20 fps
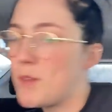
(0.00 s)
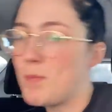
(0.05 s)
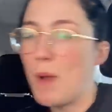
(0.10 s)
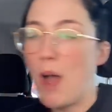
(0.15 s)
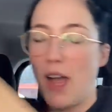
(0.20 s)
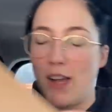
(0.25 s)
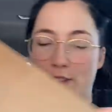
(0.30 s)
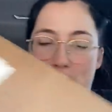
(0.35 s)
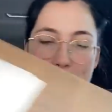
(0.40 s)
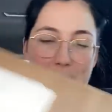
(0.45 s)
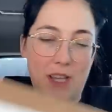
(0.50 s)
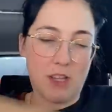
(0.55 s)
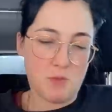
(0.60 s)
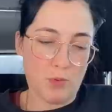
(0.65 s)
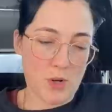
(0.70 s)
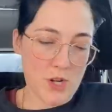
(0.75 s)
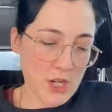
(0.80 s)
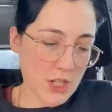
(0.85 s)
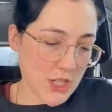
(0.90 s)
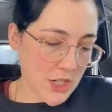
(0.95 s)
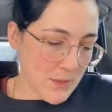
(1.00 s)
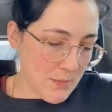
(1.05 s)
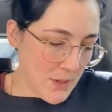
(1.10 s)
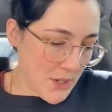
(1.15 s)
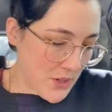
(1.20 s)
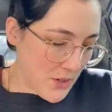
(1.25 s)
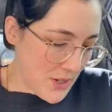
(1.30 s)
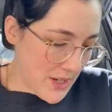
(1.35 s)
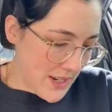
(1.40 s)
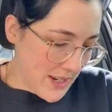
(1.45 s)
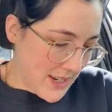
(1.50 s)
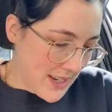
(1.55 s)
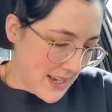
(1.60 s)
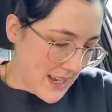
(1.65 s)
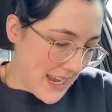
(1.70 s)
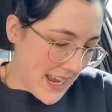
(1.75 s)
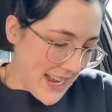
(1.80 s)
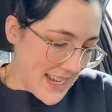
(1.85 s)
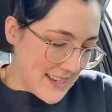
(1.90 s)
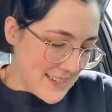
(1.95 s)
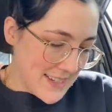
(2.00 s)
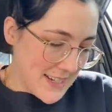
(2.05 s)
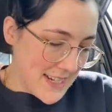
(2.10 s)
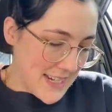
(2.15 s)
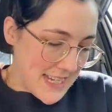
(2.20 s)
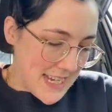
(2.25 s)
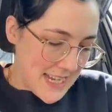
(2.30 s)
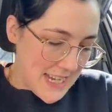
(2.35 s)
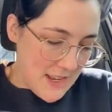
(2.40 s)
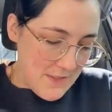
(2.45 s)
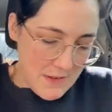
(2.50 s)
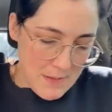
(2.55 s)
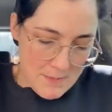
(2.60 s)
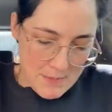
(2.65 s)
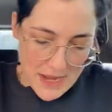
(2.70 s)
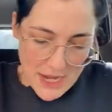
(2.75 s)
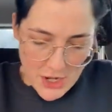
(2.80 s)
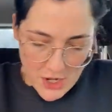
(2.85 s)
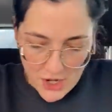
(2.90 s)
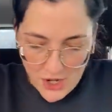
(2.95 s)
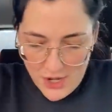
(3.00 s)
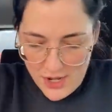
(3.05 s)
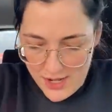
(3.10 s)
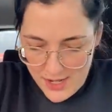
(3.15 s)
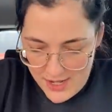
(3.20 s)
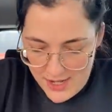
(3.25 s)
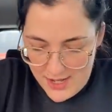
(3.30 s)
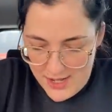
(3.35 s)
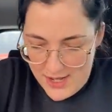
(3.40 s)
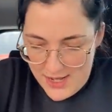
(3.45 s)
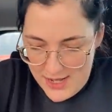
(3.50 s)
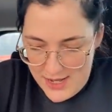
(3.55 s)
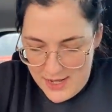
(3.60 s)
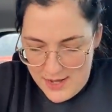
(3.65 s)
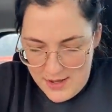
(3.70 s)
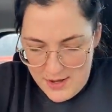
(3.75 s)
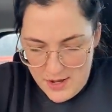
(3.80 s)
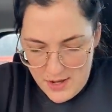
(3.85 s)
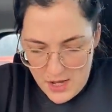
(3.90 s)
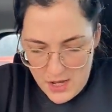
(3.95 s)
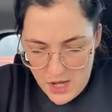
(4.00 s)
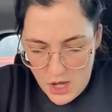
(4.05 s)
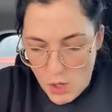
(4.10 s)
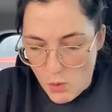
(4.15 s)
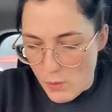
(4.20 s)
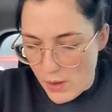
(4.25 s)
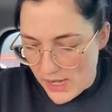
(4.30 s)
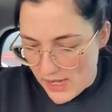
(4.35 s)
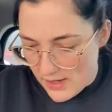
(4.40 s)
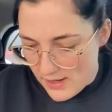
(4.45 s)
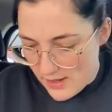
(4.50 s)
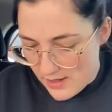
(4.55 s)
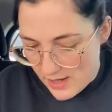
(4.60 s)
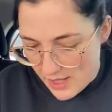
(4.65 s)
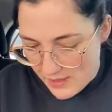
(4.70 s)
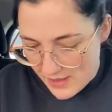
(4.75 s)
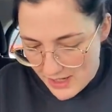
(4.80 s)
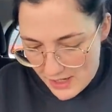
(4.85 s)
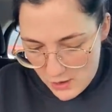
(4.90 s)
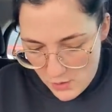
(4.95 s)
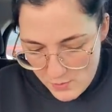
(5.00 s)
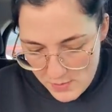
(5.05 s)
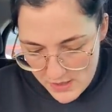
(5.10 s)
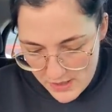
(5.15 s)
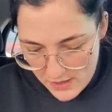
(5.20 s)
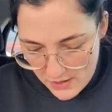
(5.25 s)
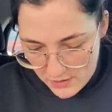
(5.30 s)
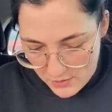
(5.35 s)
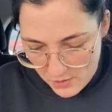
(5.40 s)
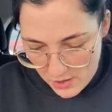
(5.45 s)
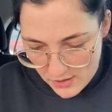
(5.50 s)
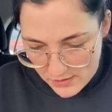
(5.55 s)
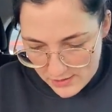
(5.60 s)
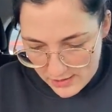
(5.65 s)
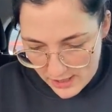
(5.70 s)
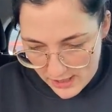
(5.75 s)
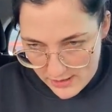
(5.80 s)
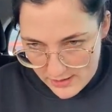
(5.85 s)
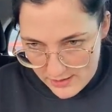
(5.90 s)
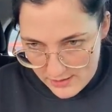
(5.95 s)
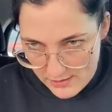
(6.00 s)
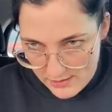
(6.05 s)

box because we're in a good mood and it's gonna get even better. Oh, wait, I think I opened it on the wrong side.